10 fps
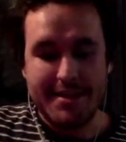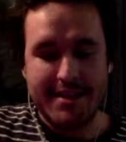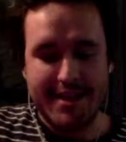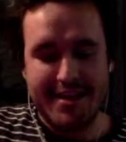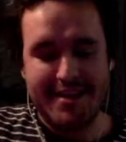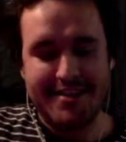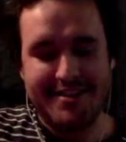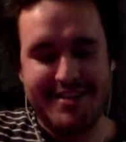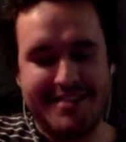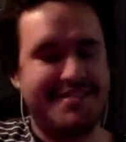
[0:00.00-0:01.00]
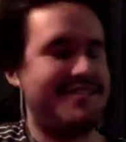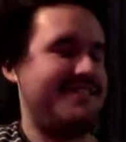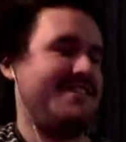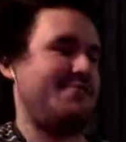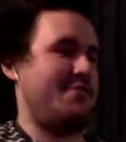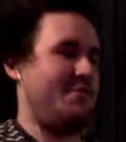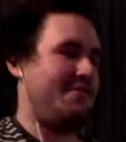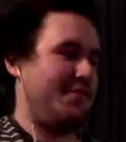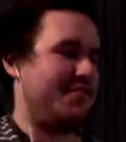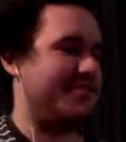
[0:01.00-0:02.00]
Yeah, that wouldn't
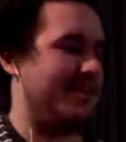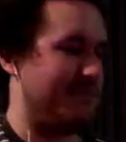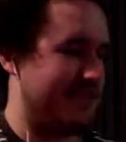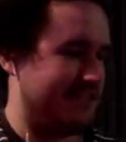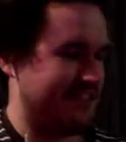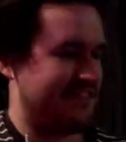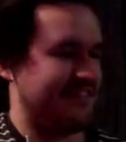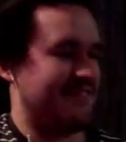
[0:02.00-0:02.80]
be for the same reason.